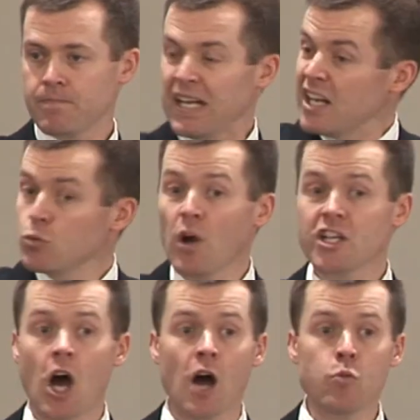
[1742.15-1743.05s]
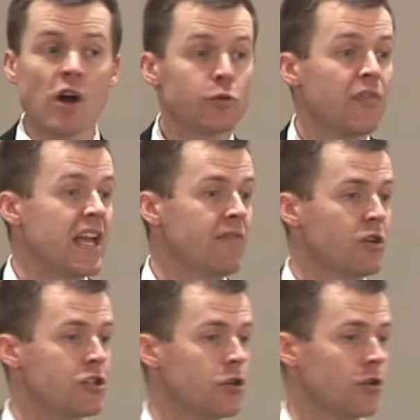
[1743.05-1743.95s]
And that's what God wants with
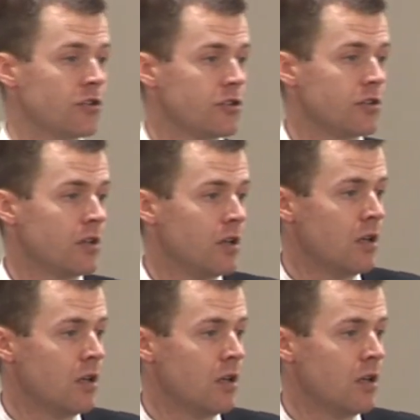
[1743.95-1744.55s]
every church.